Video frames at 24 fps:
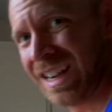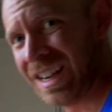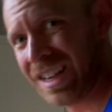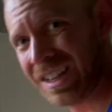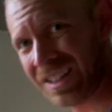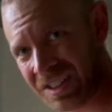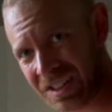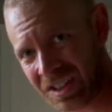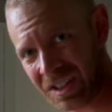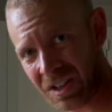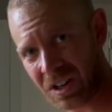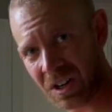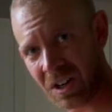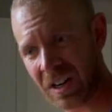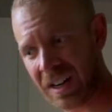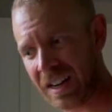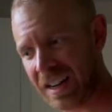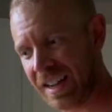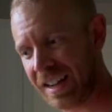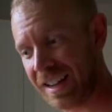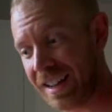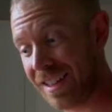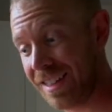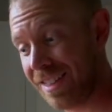So
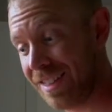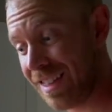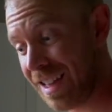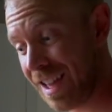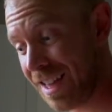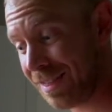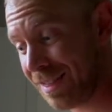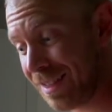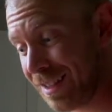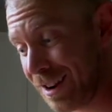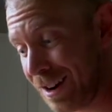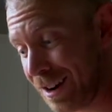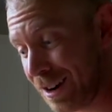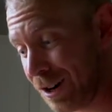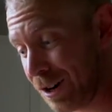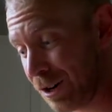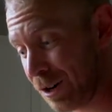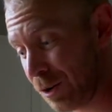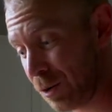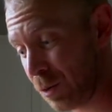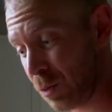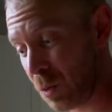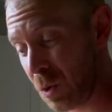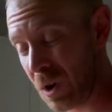that there
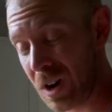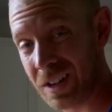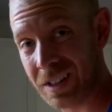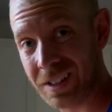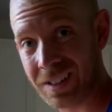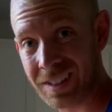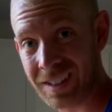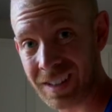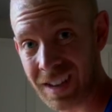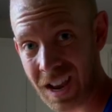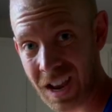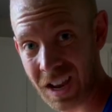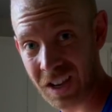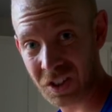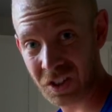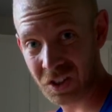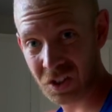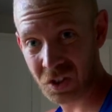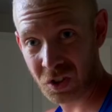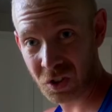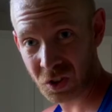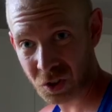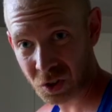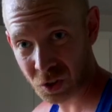was
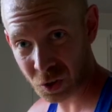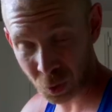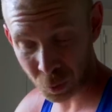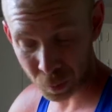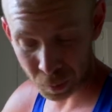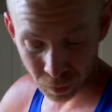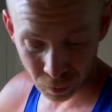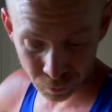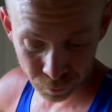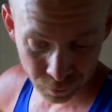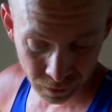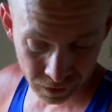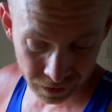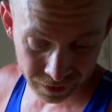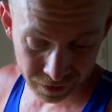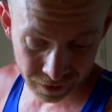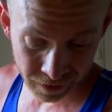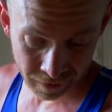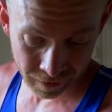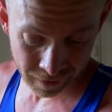super fun.